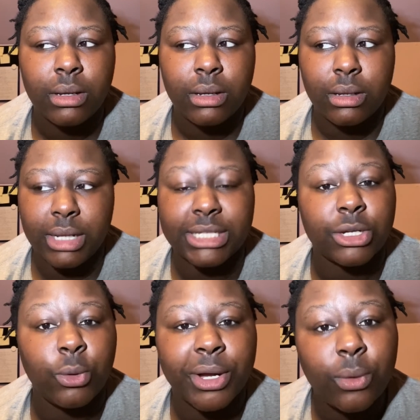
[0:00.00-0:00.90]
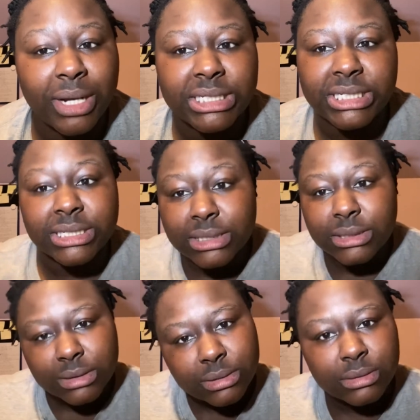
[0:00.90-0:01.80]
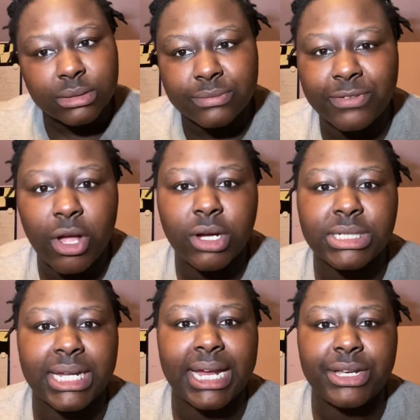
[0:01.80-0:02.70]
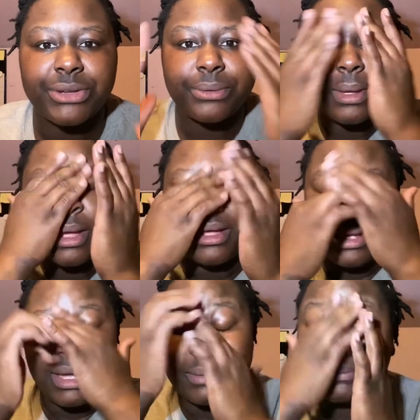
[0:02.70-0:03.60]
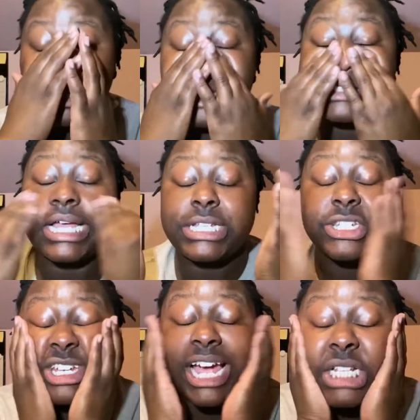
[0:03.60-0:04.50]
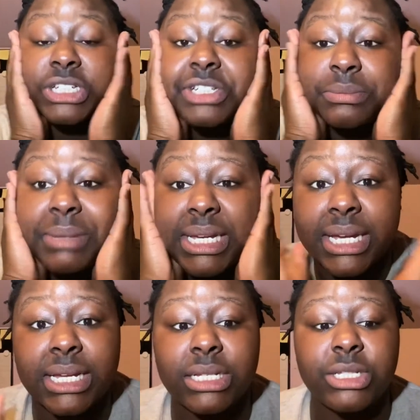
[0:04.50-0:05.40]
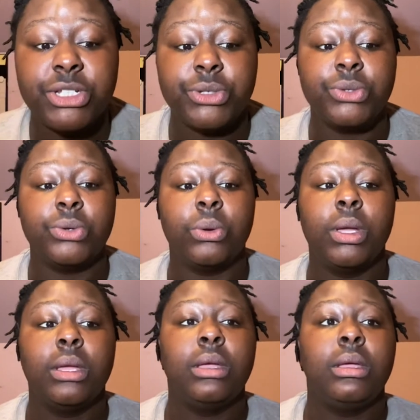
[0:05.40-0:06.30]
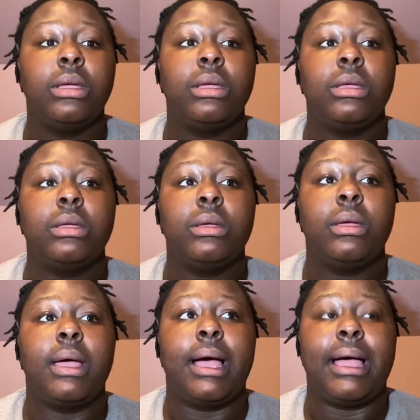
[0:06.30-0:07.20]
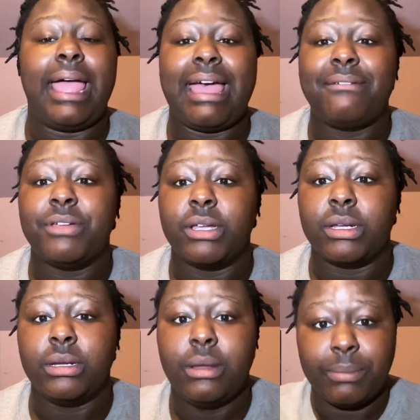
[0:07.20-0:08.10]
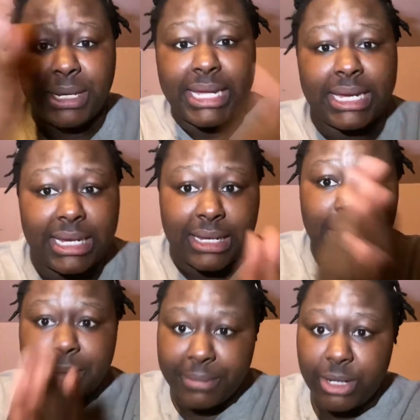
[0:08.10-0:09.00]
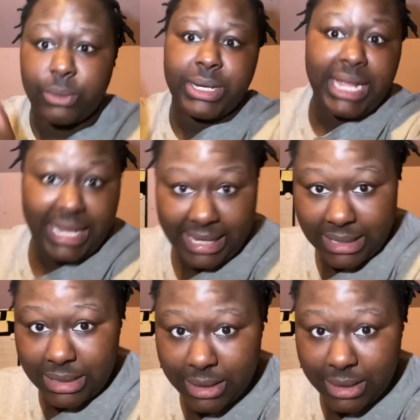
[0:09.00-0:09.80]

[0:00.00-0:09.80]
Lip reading: the quick question vlogs that I do, because that's challenging me into have a beginning, middle, and end.